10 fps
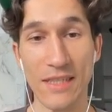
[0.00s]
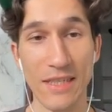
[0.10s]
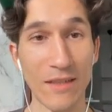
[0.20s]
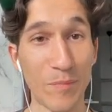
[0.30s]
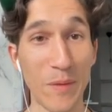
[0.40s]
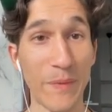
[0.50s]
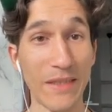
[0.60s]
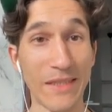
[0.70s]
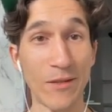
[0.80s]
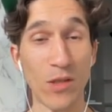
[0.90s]
tell
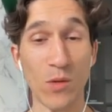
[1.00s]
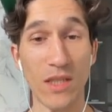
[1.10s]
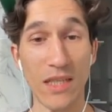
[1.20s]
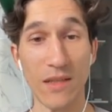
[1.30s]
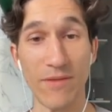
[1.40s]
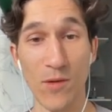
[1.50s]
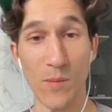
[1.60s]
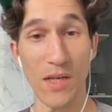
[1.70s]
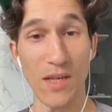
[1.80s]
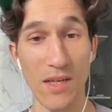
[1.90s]
people not to steal
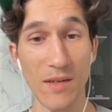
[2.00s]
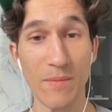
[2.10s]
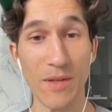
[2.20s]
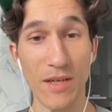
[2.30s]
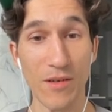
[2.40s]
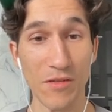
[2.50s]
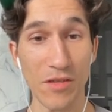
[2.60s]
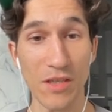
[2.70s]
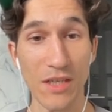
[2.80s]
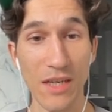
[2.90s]
from me
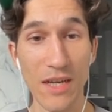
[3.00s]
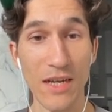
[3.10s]
because